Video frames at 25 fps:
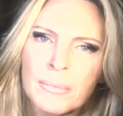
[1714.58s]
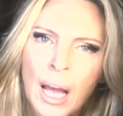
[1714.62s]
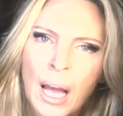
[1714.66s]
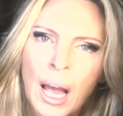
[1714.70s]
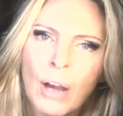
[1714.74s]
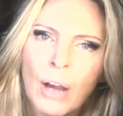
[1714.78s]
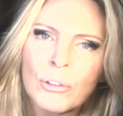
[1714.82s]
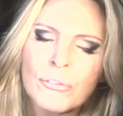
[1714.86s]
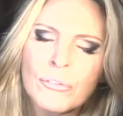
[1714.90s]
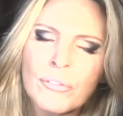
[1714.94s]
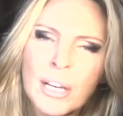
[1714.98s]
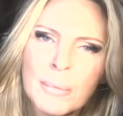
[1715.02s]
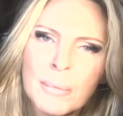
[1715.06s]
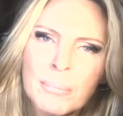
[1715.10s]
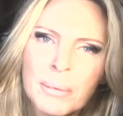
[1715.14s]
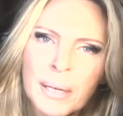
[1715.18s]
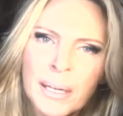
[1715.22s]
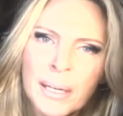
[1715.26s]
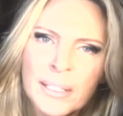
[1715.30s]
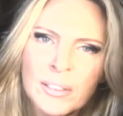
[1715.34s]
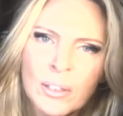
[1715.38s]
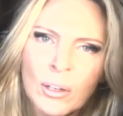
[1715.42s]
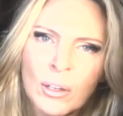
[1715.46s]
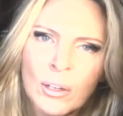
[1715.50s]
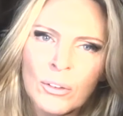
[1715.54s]

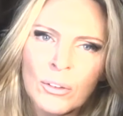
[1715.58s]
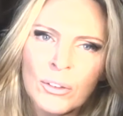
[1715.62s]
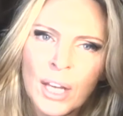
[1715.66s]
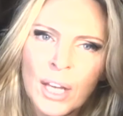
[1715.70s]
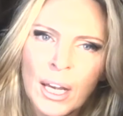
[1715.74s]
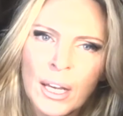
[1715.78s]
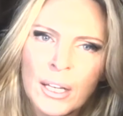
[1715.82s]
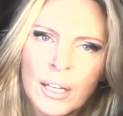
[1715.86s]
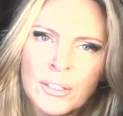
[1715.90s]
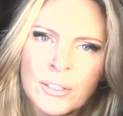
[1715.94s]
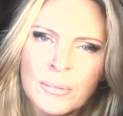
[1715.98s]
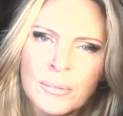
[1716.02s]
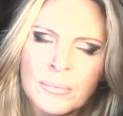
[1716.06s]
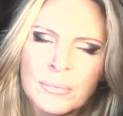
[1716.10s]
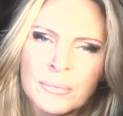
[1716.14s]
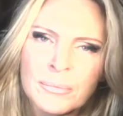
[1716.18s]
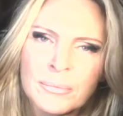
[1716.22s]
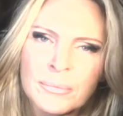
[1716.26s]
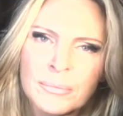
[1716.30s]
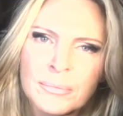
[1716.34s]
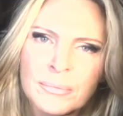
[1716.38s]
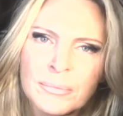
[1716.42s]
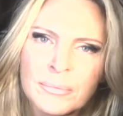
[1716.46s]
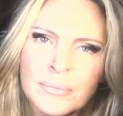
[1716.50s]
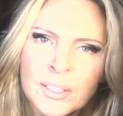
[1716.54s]
out-vibrate all that.
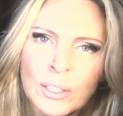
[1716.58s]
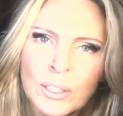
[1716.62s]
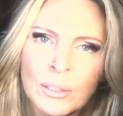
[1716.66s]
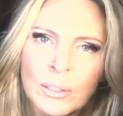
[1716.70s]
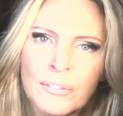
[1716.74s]
So